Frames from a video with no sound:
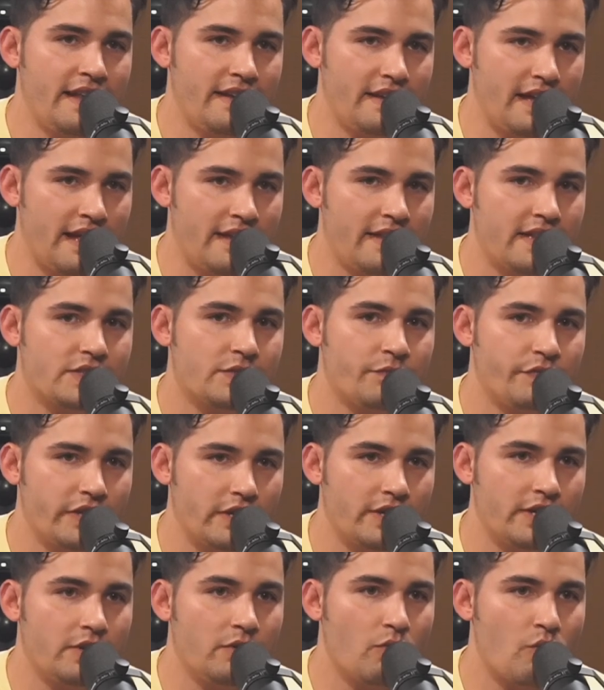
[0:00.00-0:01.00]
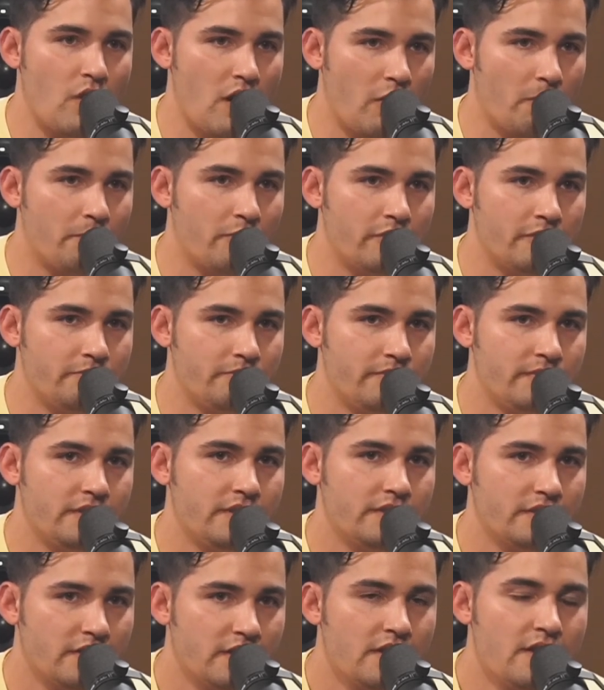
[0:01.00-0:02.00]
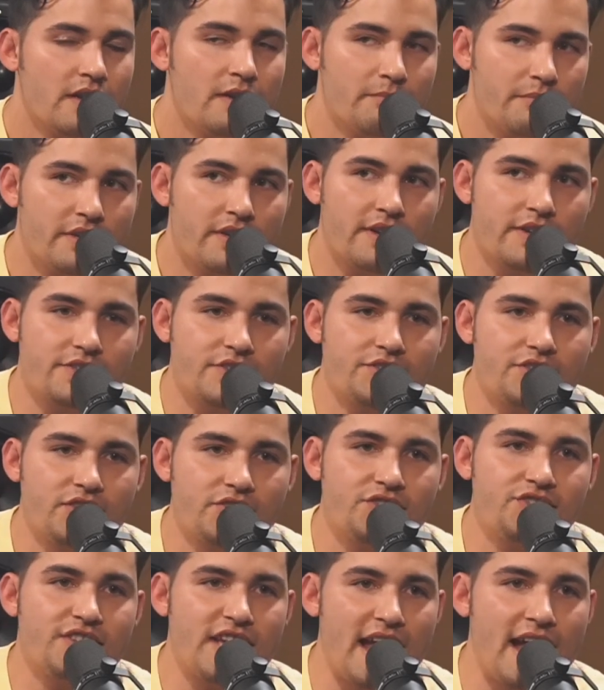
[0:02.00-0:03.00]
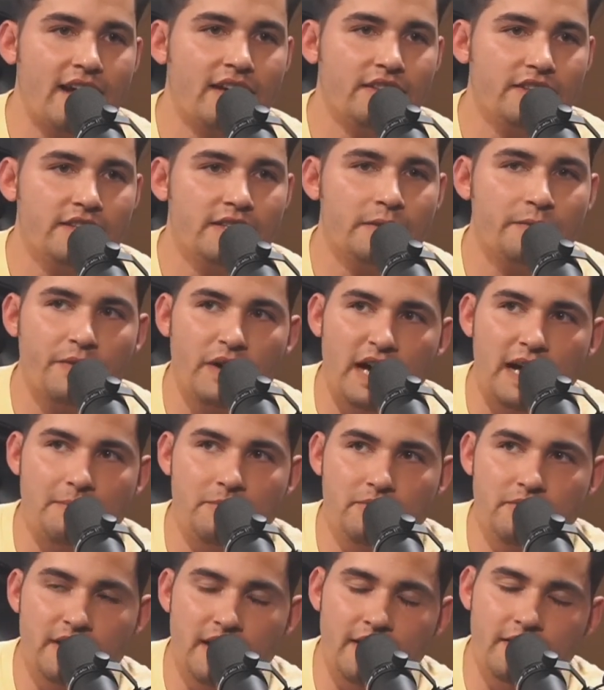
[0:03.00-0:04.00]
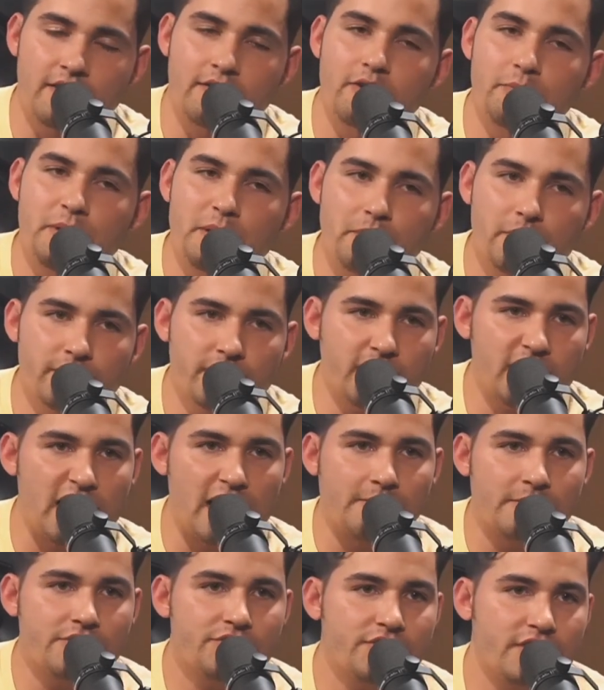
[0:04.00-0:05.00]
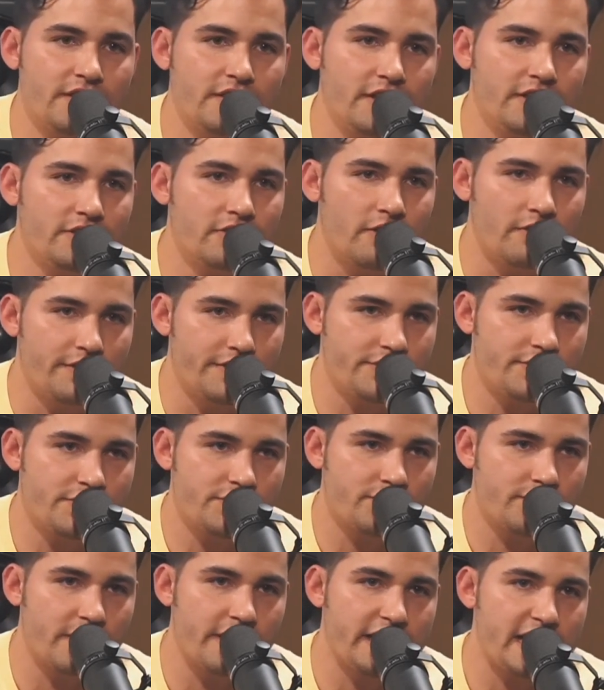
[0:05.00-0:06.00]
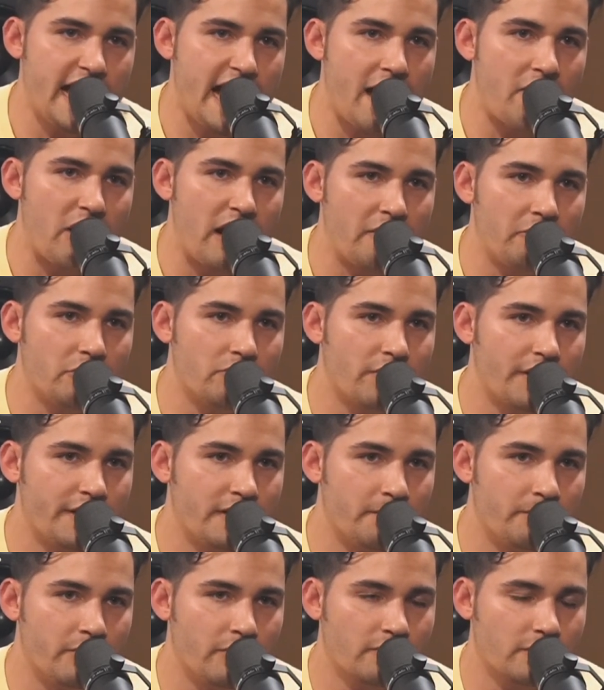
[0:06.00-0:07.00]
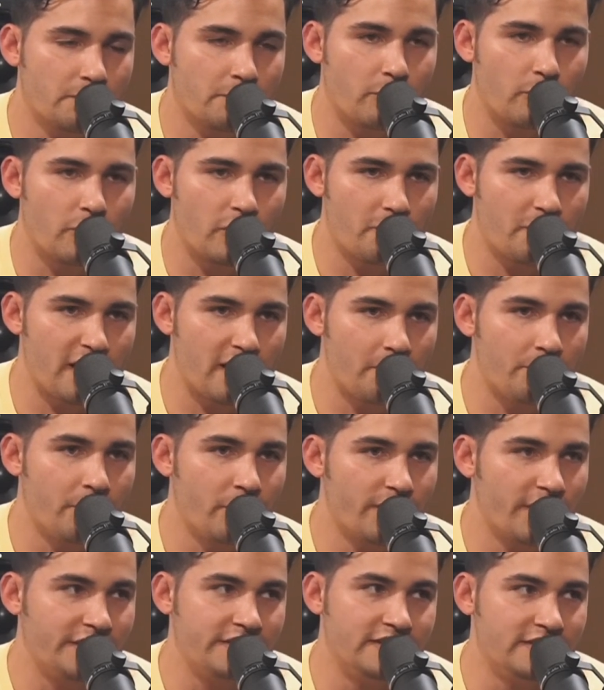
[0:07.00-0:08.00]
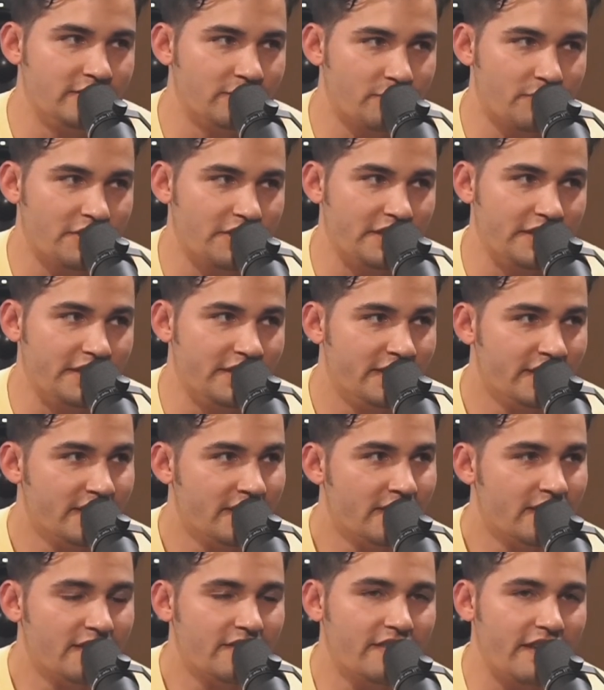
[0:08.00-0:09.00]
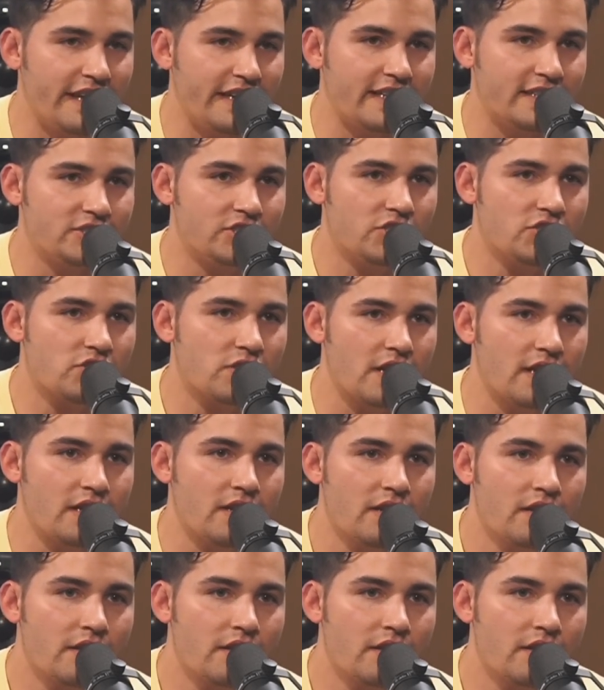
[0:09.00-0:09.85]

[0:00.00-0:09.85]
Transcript: and and that's very well and that's put, what this looked like. Because it's exactly the vibe you got. There were people in the comments saying like, "Yo, this is like how I would write a book report about a book I didn't read." Yeah. Like it's just like